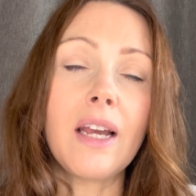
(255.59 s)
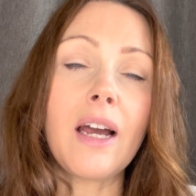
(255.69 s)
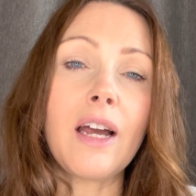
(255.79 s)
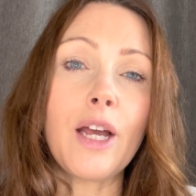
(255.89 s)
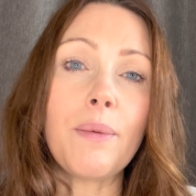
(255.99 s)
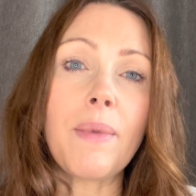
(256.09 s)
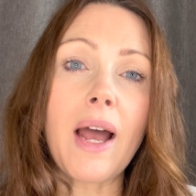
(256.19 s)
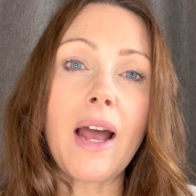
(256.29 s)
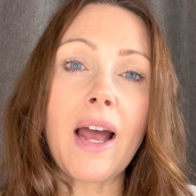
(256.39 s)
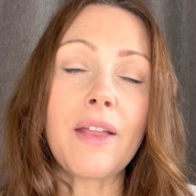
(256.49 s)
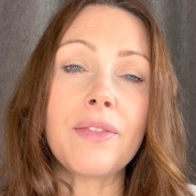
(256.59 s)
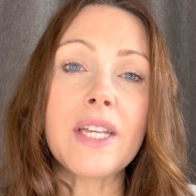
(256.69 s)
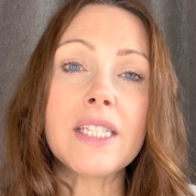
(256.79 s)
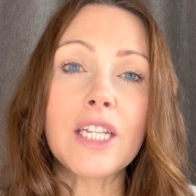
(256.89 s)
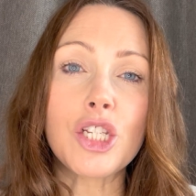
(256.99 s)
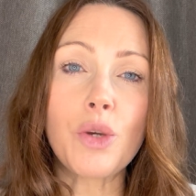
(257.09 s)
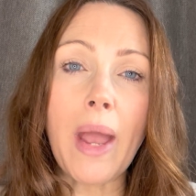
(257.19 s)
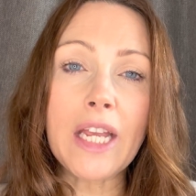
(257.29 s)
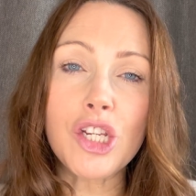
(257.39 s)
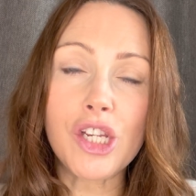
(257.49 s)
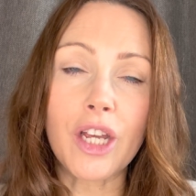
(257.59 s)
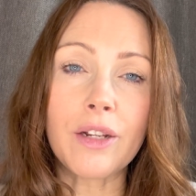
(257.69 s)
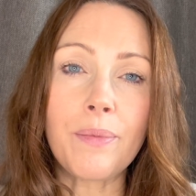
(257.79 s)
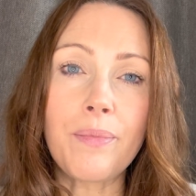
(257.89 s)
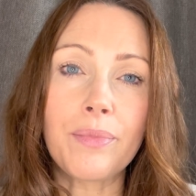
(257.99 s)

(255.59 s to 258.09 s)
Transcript: And this situation,